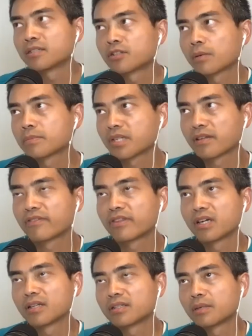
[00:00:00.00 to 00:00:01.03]
terms of
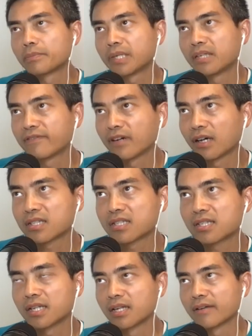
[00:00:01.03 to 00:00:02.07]
the the
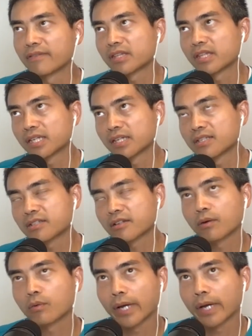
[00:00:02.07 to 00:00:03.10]
PFAS and everything, is
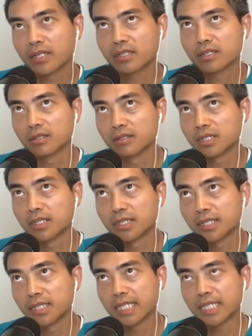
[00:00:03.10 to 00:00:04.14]
there a way to to
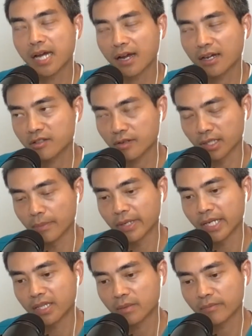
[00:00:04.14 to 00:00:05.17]
detox or
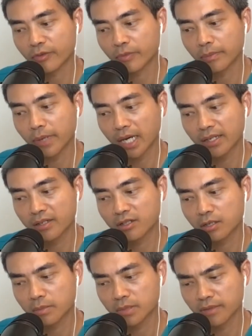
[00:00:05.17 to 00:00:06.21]
eliminate them from the body in
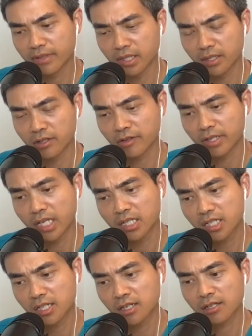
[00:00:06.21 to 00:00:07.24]
terms of is it
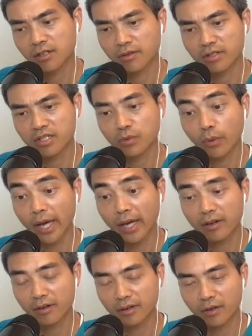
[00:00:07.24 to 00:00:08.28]
urination or
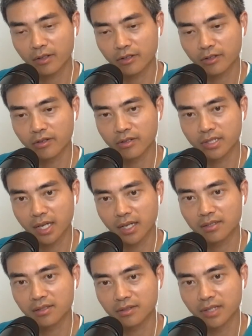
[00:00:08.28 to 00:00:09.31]
sweat or or do those
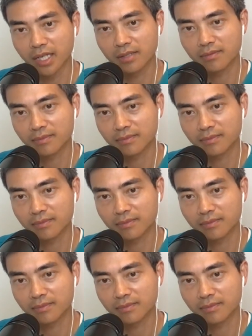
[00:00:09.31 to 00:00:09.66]
not do that?